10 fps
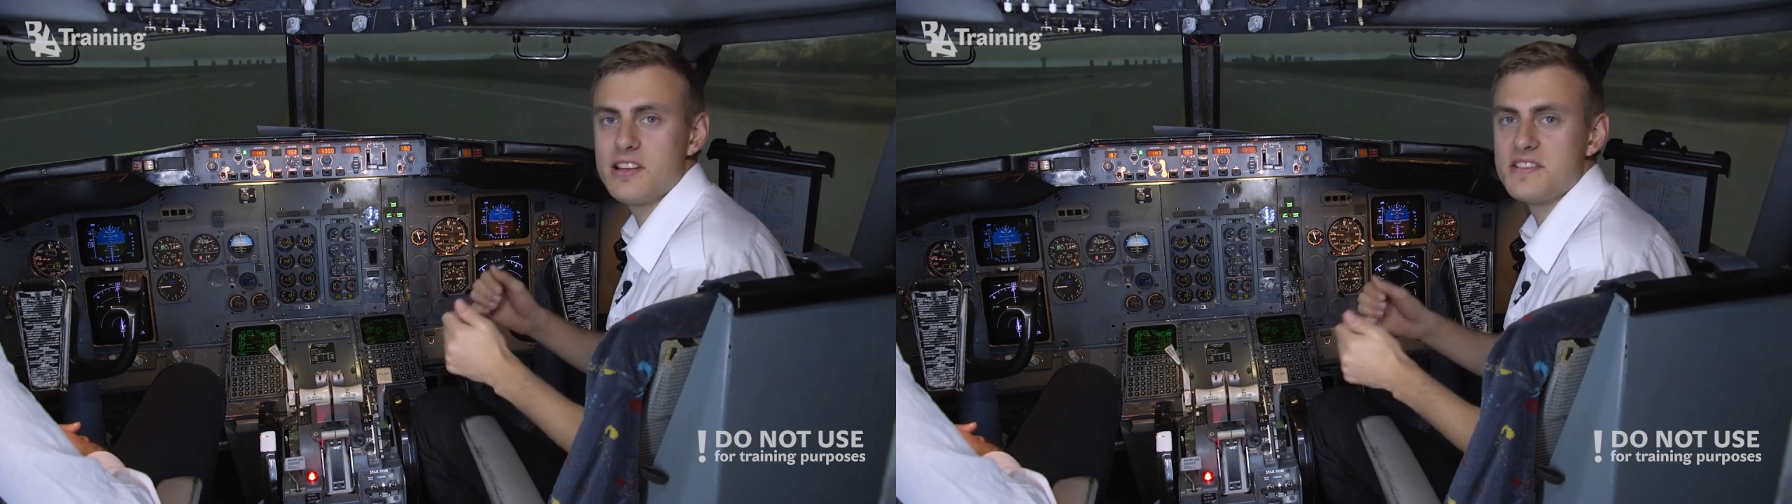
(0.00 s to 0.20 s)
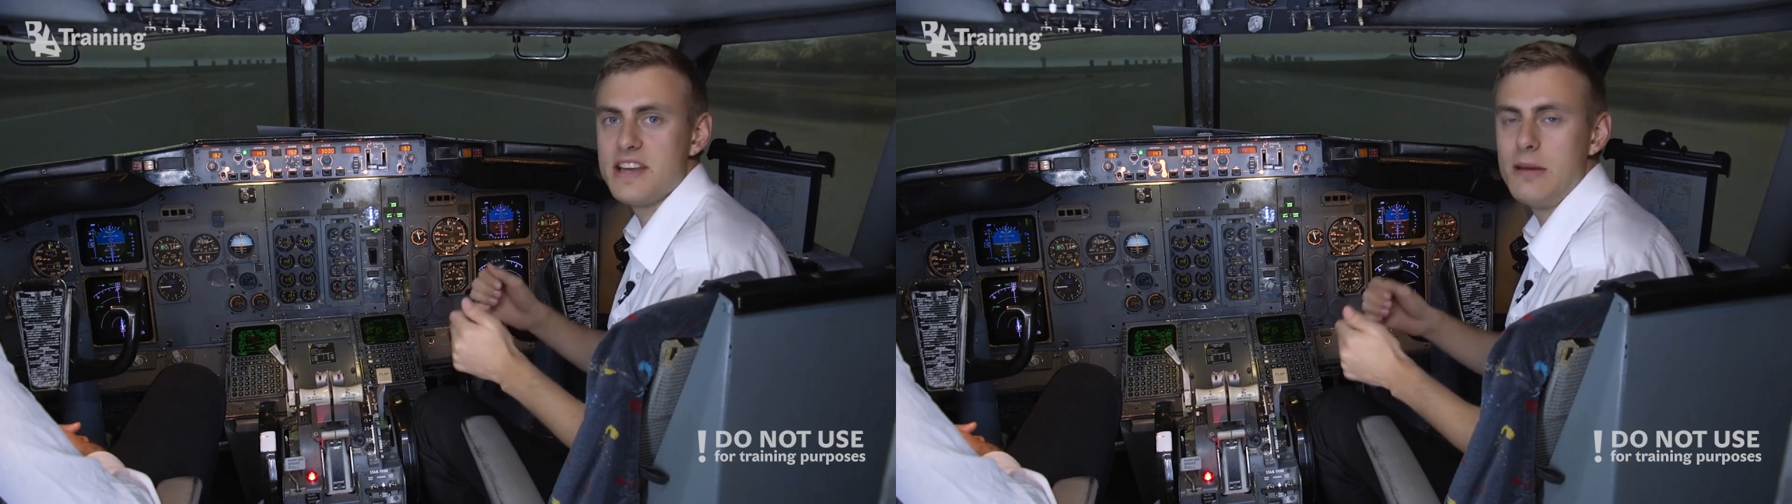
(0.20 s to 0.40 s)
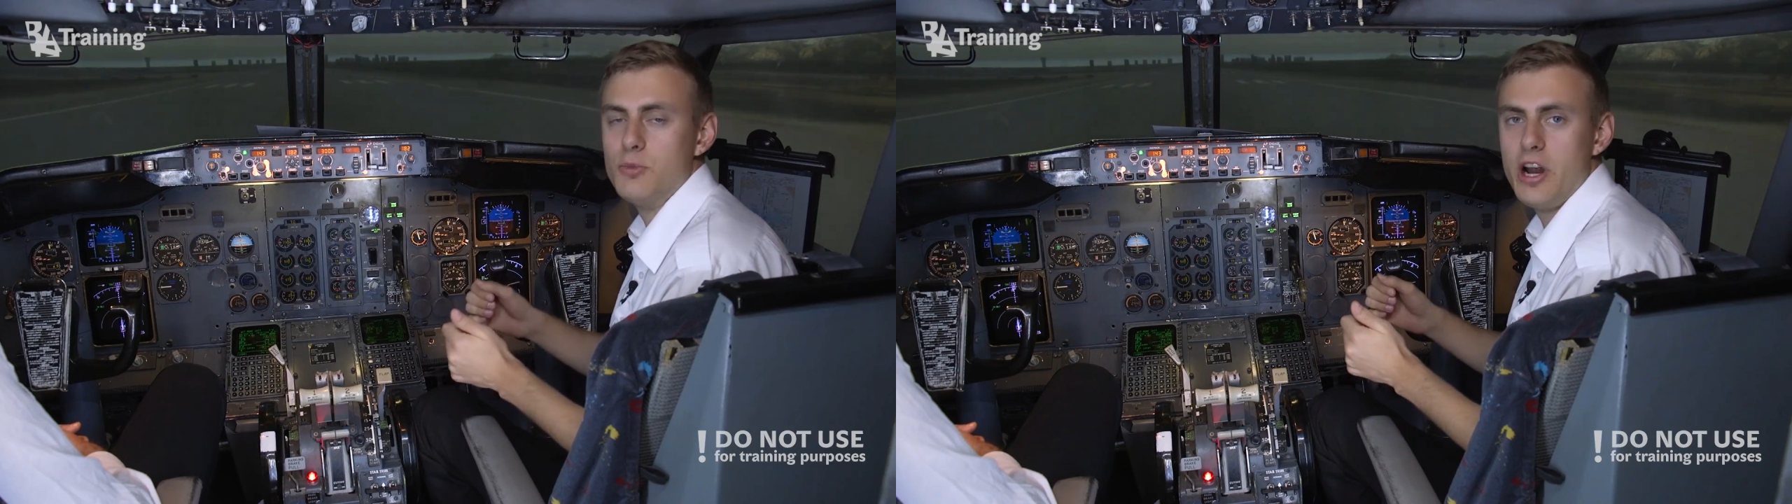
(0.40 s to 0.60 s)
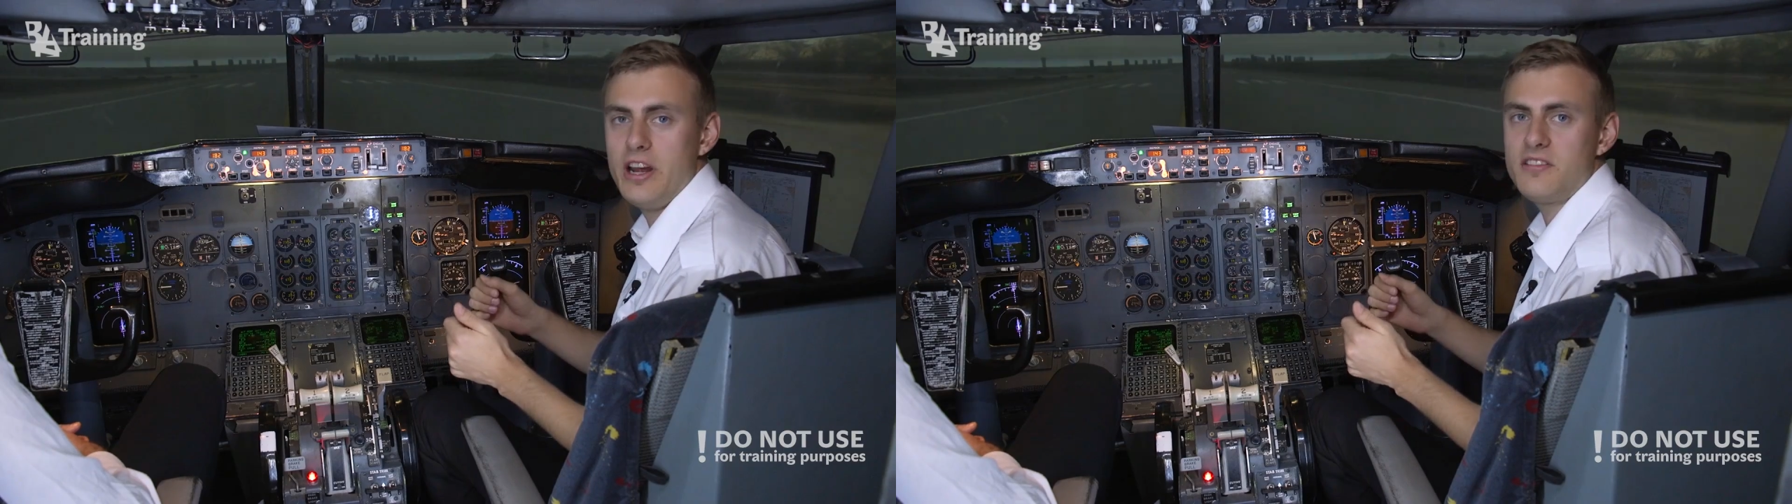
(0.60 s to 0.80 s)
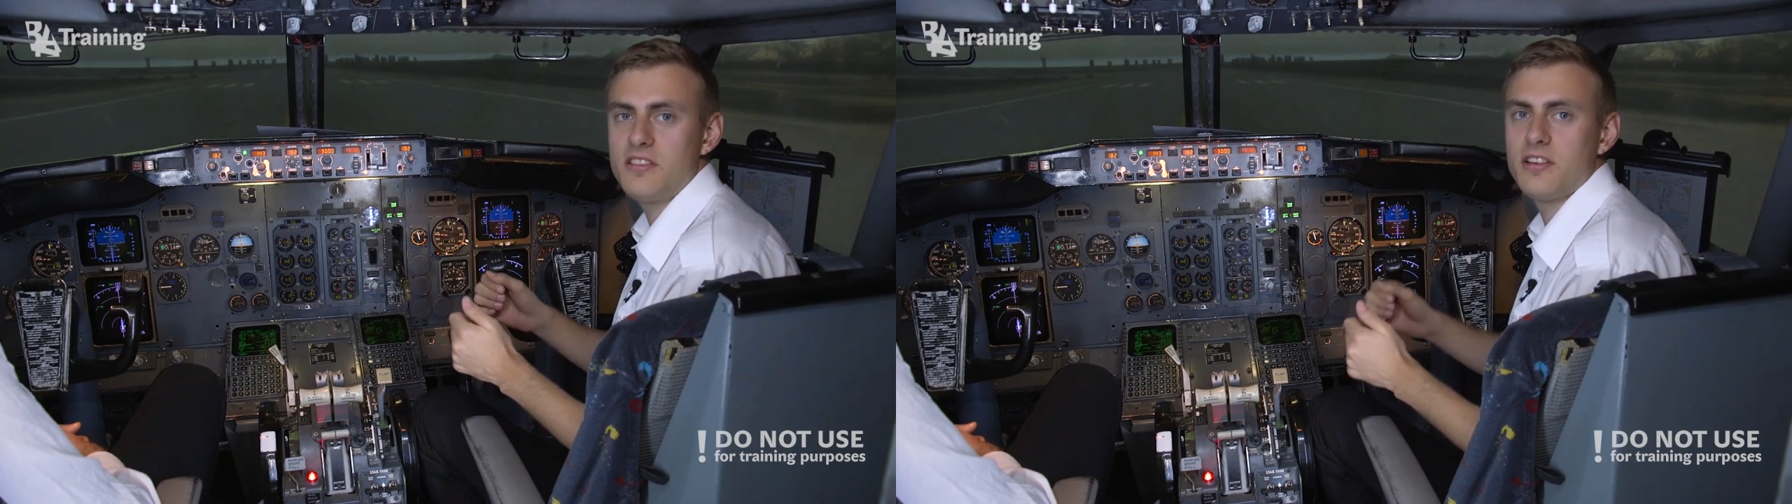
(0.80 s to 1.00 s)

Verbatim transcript: the same rate,